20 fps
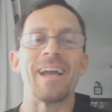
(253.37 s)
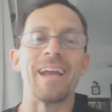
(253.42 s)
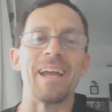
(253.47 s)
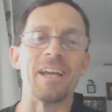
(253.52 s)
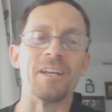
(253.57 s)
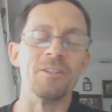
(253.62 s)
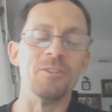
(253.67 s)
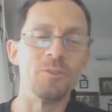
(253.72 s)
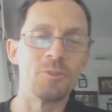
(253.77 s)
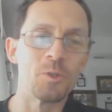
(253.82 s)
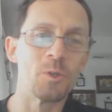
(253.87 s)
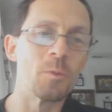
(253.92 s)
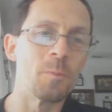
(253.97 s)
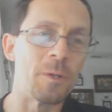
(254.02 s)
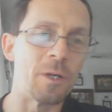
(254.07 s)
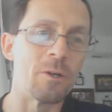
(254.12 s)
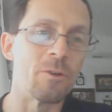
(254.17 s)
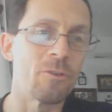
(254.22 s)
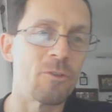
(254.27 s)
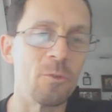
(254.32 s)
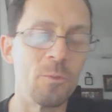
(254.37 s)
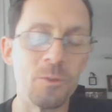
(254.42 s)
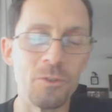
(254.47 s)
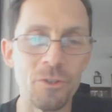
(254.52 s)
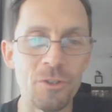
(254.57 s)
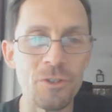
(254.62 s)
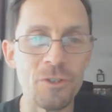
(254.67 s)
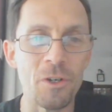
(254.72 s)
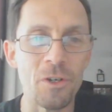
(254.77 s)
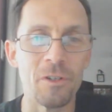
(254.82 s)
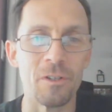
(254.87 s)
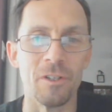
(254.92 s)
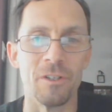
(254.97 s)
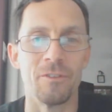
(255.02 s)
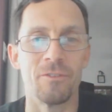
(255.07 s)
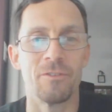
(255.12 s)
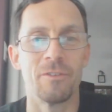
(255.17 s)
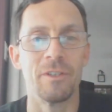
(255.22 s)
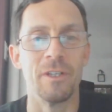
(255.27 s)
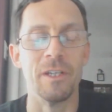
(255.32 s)
And Drew Pearson was a
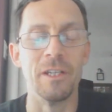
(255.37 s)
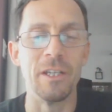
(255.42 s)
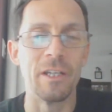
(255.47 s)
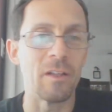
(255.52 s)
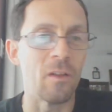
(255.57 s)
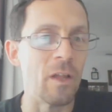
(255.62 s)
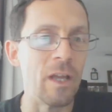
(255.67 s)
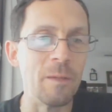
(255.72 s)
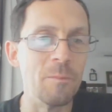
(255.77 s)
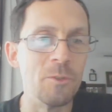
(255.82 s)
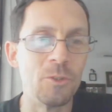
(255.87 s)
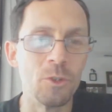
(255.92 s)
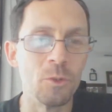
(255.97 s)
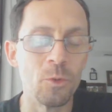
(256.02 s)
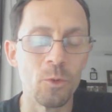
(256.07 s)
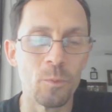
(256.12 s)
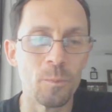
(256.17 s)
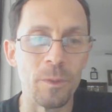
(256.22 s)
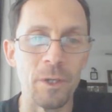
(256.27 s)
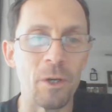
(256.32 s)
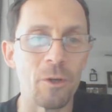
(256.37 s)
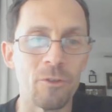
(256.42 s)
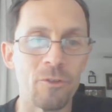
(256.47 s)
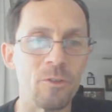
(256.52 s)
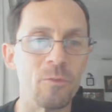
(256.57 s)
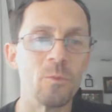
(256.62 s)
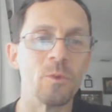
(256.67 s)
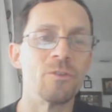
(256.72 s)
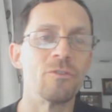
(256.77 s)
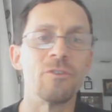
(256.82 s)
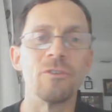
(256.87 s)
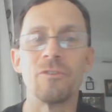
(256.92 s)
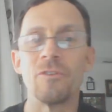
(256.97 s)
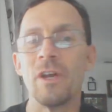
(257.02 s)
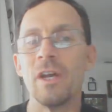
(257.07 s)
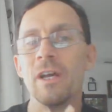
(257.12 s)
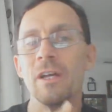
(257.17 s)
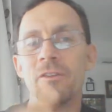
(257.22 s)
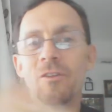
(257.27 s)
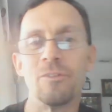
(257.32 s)
journalist, and he claimed Drew Pearson was this
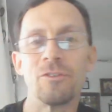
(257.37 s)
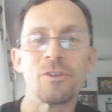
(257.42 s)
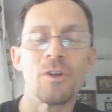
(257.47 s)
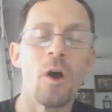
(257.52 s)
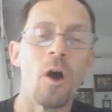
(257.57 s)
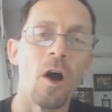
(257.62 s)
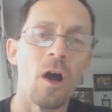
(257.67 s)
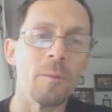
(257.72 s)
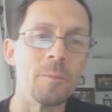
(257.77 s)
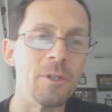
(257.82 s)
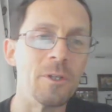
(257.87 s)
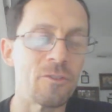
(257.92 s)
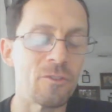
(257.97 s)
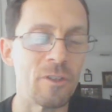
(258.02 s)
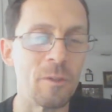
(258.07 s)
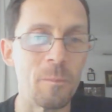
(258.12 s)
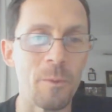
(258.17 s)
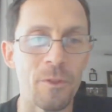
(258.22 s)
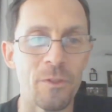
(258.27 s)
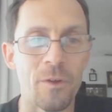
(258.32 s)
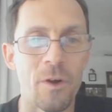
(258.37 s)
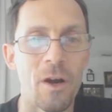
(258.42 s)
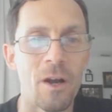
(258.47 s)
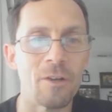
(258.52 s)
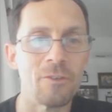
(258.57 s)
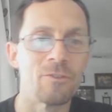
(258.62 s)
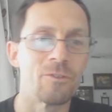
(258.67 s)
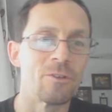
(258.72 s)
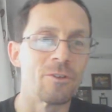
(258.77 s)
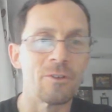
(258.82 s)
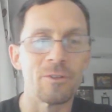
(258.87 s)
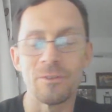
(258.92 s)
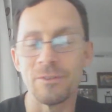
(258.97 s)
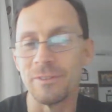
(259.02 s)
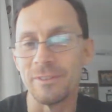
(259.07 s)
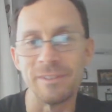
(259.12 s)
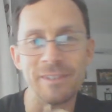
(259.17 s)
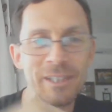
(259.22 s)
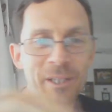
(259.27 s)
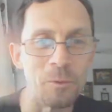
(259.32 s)
this communist sympathizer,
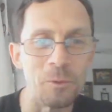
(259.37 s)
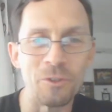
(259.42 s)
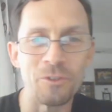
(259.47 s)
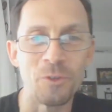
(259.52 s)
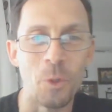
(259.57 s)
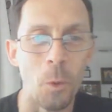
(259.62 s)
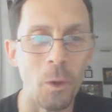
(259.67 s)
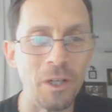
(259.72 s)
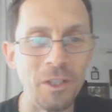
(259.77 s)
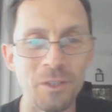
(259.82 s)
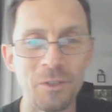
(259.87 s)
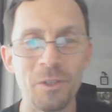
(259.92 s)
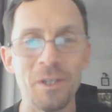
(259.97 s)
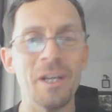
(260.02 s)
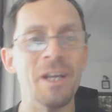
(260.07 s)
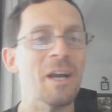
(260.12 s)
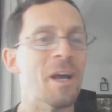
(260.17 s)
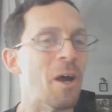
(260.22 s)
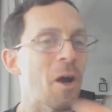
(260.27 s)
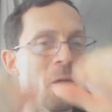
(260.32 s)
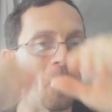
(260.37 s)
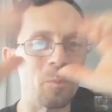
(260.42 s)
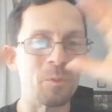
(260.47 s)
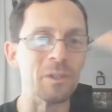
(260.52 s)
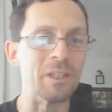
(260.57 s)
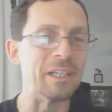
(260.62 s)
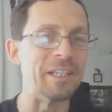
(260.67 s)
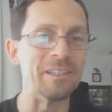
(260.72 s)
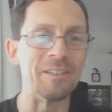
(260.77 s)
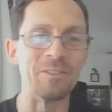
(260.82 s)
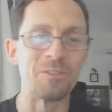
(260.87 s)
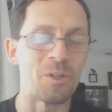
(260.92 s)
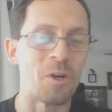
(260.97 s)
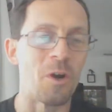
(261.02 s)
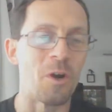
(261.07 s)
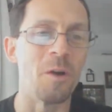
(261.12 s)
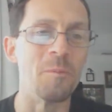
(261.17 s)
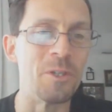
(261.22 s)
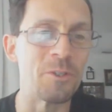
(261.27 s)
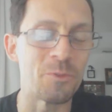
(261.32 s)
and he was going to help lead this
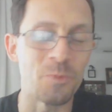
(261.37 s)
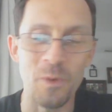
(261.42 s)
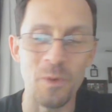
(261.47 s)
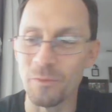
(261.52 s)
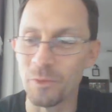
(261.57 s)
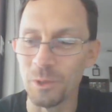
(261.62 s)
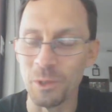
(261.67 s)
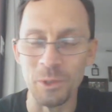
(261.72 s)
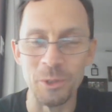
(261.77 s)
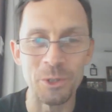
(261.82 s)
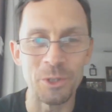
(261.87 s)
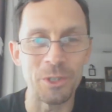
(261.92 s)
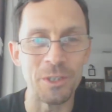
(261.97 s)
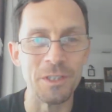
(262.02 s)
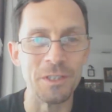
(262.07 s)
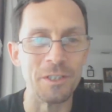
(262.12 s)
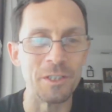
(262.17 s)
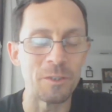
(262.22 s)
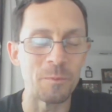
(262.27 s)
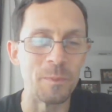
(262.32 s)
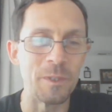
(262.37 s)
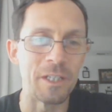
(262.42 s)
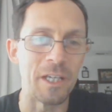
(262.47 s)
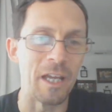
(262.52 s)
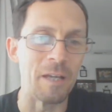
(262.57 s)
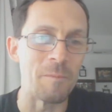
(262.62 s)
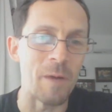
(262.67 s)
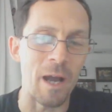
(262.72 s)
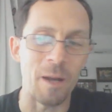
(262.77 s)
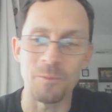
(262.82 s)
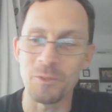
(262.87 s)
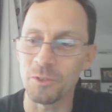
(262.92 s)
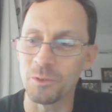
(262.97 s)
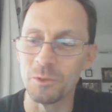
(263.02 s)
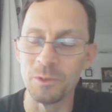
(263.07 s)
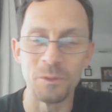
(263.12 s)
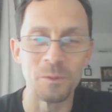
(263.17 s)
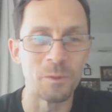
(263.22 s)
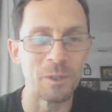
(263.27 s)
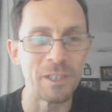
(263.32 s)
communist revolution. And this became
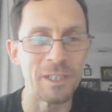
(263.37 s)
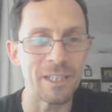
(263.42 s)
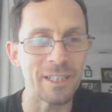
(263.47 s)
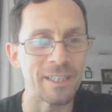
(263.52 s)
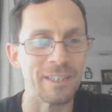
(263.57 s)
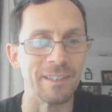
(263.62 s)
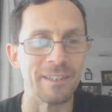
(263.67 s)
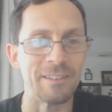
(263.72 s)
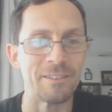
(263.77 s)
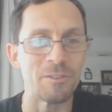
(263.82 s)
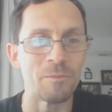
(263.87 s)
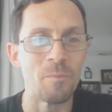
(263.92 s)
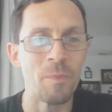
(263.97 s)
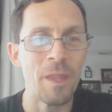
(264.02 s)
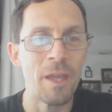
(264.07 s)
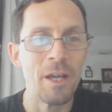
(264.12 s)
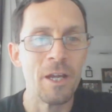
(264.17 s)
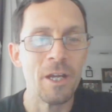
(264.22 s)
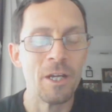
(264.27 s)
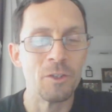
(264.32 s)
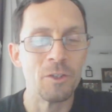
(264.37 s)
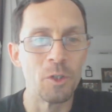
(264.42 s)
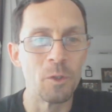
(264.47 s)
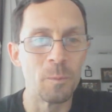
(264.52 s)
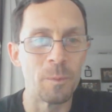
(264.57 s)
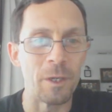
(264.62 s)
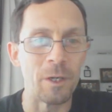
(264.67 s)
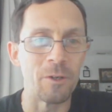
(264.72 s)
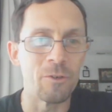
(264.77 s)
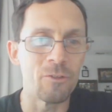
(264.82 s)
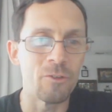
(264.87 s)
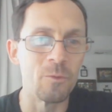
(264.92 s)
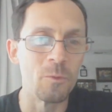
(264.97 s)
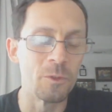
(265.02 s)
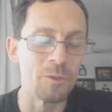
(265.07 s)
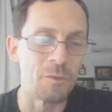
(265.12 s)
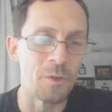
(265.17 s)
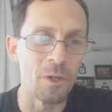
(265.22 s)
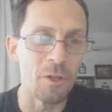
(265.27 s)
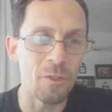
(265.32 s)
absolutely ridiculous. Drew Pearson
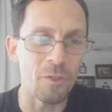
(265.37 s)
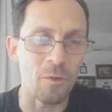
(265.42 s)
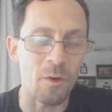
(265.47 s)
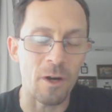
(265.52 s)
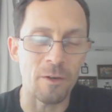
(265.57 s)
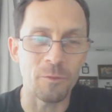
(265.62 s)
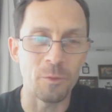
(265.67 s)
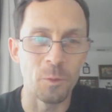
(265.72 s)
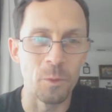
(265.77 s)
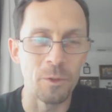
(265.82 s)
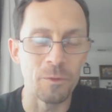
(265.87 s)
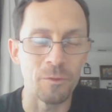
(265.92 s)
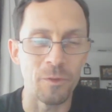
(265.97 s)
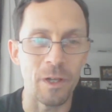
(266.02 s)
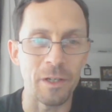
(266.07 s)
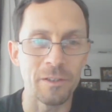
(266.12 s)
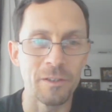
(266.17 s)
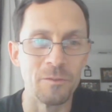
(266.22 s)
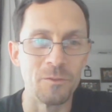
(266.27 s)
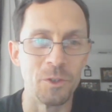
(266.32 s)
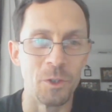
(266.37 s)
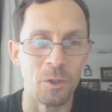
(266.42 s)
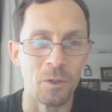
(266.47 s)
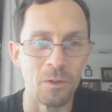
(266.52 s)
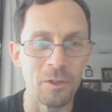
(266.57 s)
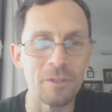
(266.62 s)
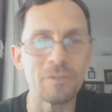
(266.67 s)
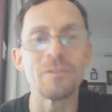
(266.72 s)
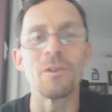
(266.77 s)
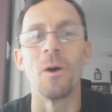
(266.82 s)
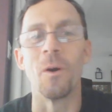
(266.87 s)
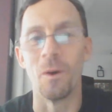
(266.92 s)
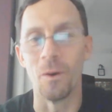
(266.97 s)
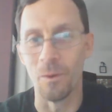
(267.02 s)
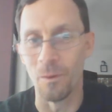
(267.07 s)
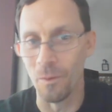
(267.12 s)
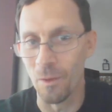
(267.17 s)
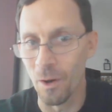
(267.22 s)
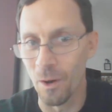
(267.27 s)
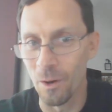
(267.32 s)
was a very thoughtful, reflective journalist.
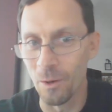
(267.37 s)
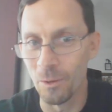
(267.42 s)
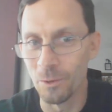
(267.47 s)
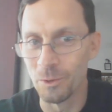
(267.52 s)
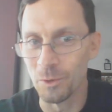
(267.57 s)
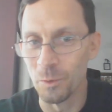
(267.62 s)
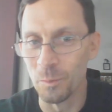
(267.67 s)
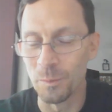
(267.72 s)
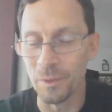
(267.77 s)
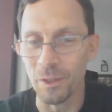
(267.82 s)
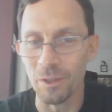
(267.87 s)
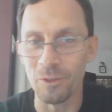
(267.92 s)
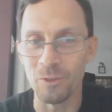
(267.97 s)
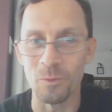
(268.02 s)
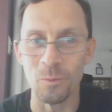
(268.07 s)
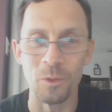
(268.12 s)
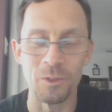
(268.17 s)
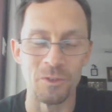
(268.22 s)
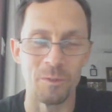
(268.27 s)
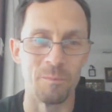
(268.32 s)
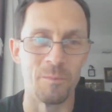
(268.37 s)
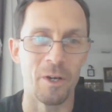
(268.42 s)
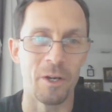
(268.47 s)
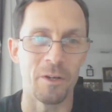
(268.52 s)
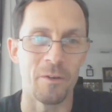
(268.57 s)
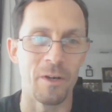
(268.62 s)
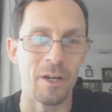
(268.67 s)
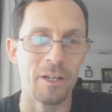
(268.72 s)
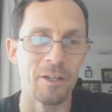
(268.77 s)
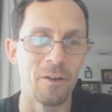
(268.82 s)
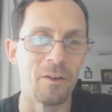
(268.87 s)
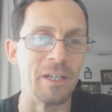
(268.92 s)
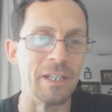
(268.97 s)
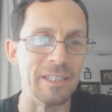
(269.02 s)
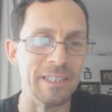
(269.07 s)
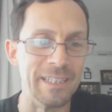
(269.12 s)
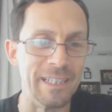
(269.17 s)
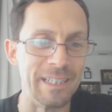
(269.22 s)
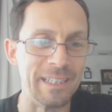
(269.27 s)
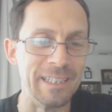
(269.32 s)
Although Drew Pearson was a muckraker, he
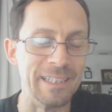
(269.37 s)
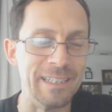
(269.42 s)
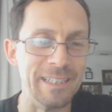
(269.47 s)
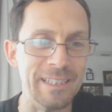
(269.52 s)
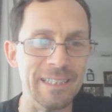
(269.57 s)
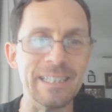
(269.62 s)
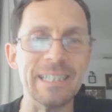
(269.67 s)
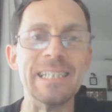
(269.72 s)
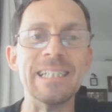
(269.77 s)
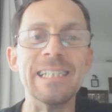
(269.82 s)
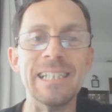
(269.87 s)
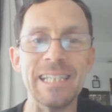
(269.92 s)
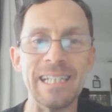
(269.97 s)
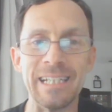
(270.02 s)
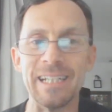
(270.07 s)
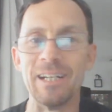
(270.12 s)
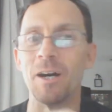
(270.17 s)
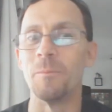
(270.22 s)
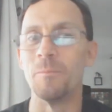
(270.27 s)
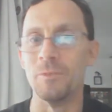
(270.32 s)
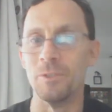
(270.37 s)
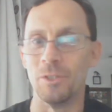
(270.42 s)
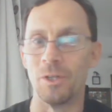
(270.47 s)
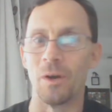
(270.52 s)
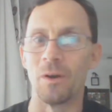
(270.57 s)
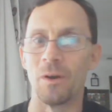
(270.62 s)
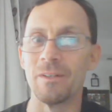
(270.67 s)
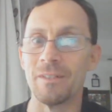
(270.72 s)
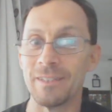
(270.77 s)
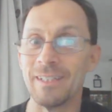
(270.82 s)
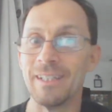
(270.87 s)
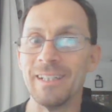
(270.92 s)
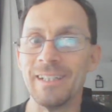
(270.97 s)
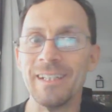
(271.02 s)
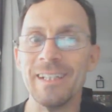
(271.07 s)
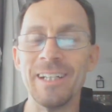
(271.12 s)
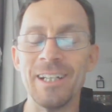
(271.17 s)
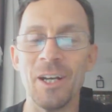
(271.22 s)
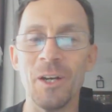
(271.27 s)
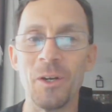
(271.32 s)
did did dig up dirt,
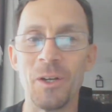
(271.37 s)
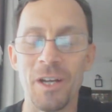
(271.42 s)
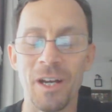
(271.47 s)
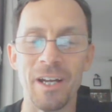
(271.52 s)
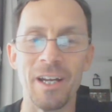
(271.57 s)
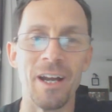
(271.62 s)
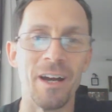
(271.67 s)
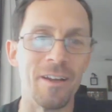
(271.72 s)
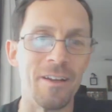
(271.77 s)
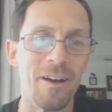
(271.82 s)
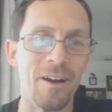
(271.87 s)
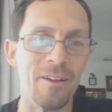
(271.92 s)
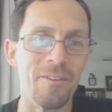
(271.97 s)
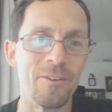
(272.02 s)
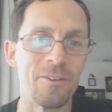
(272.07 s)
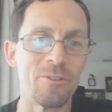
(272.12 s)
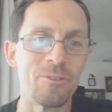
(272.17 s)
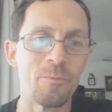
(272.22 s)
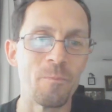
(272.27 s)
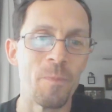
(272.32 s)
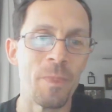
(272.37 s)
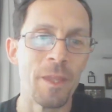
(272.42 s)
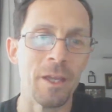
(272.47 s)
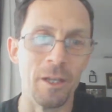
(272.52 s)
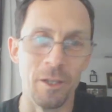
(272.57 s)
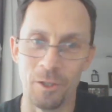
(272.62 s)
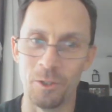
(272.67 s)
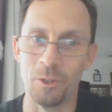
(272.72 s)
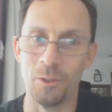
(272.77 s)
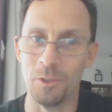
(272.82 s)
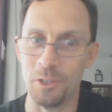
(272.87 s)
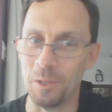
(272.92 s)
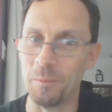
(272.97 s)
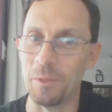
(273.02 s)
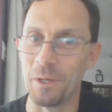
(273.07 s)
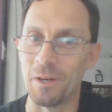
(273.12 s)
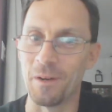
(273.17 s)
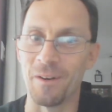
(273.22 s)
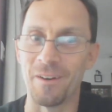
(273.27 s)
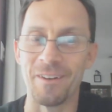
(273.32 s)
okay, on others, including
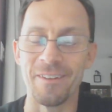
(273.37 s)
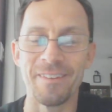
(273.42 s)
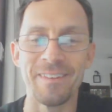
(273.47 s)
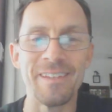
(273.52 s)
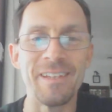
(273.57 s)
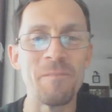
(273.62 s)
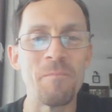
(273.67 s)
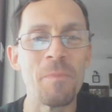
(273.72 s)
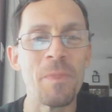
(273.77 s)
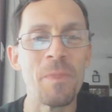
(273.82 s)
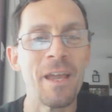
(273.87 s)
McCarthy.